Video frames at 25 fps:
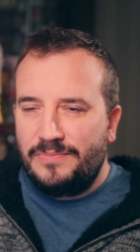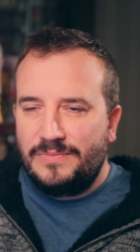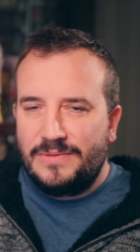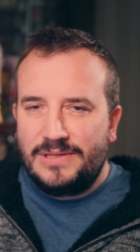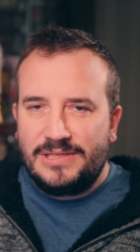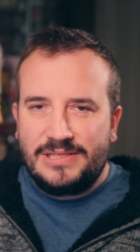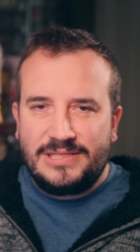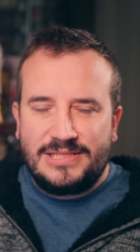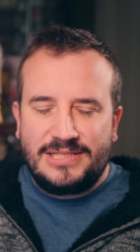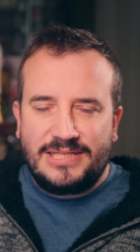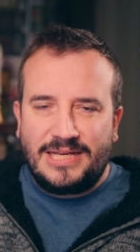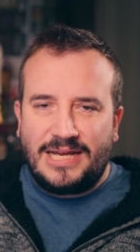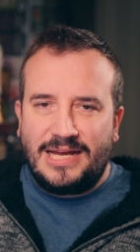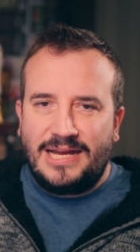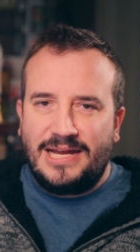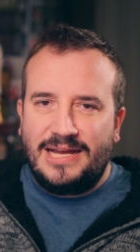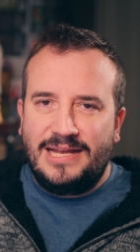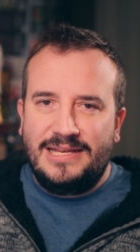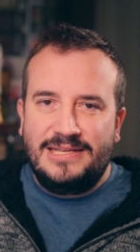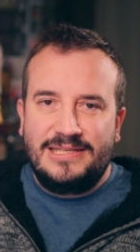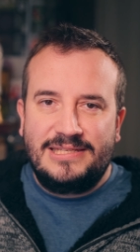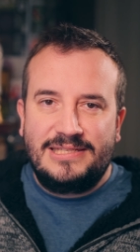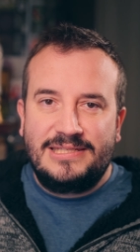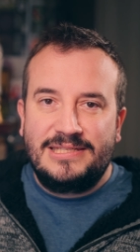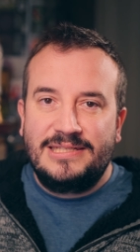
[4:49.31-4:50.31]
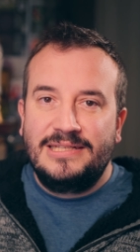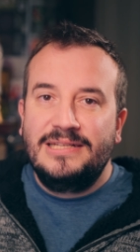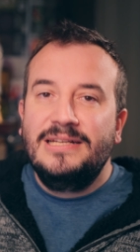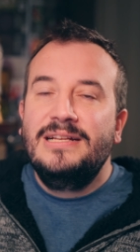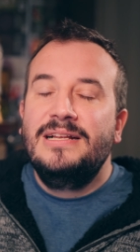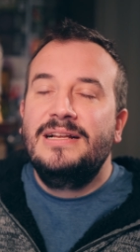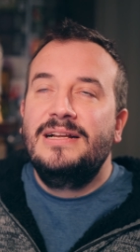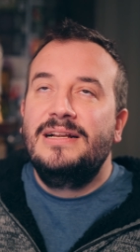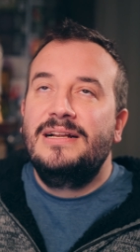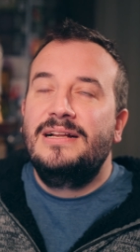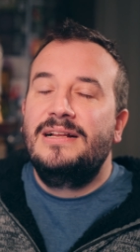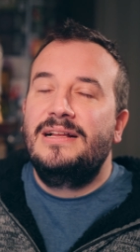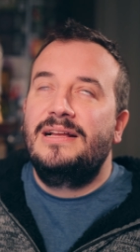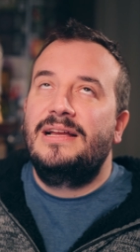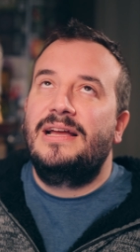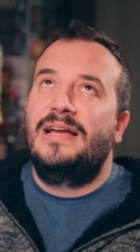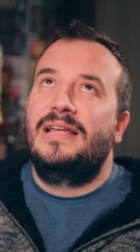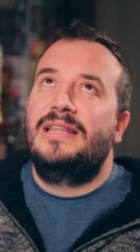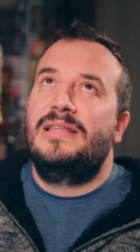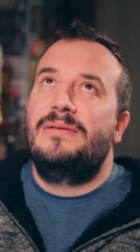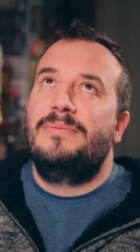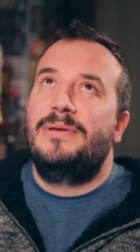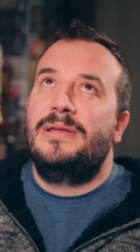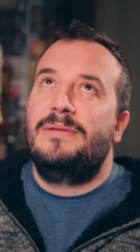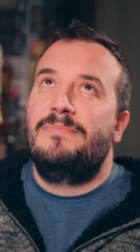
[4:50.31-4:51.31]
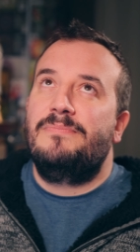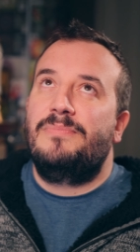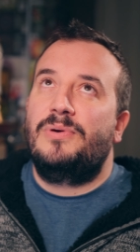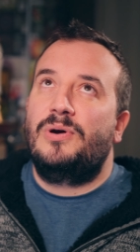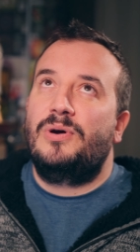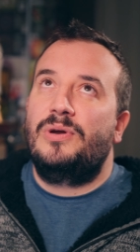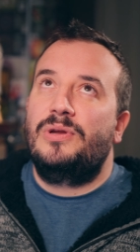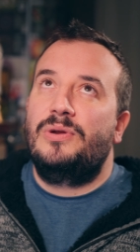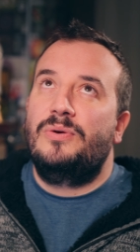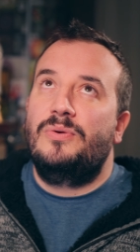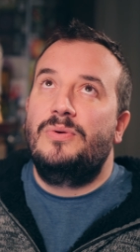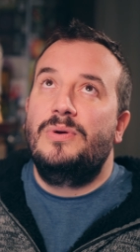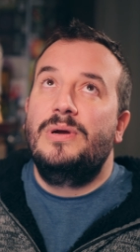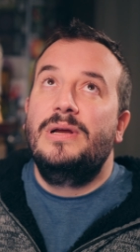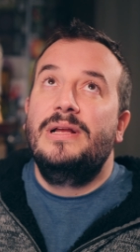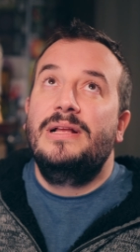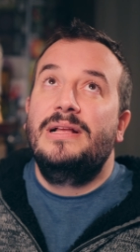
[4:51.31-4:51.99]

Saaz in the main boil,